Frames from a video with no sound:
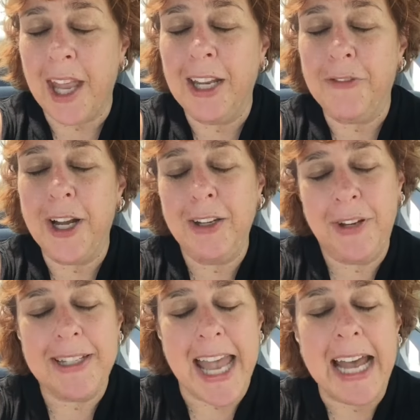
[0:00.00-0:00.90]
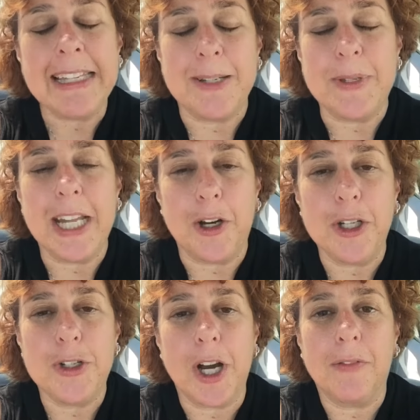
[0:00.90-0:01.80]
And a friend of his asked him, said, are
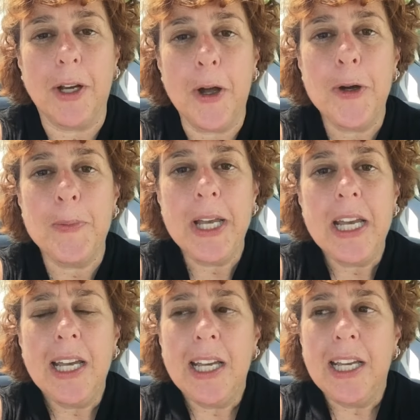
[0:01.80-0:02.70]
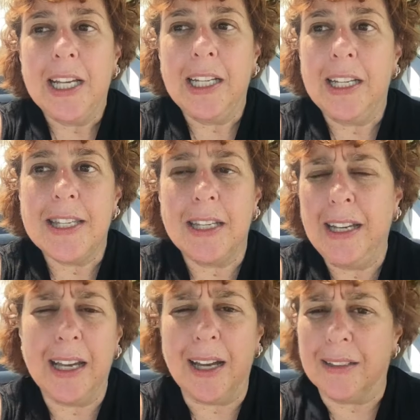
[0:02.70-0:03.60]
you driving home? And he said,
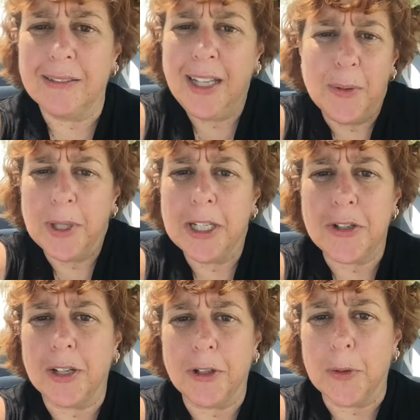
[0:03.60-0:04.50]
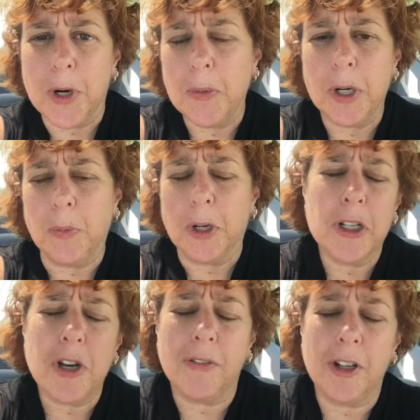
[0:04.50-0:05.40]
yeah, yeah, we're going to drive home. Why wouldn't we? We're
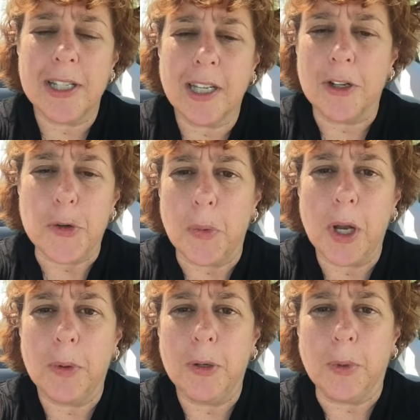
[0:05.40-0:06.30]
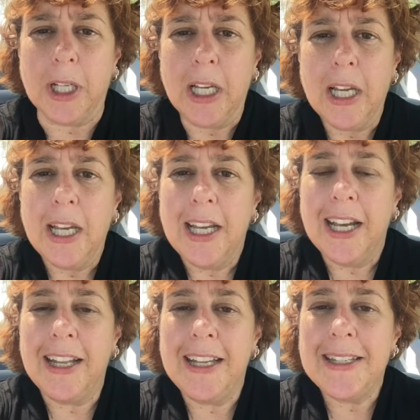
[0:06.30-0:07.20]
going to drive across the country. Why wouldn't we?
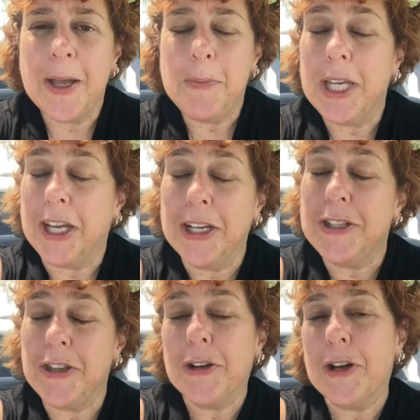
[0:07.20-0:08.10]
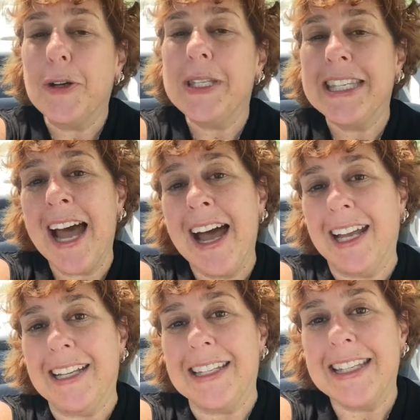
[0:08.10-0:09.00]
And they said, because there are no
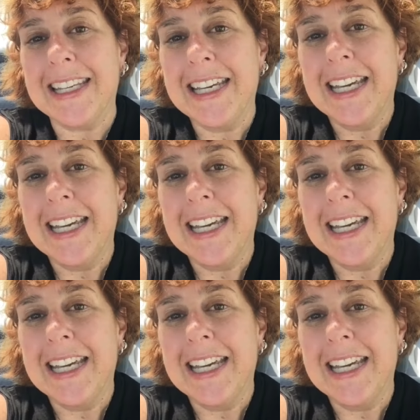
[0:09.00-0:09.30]
signs.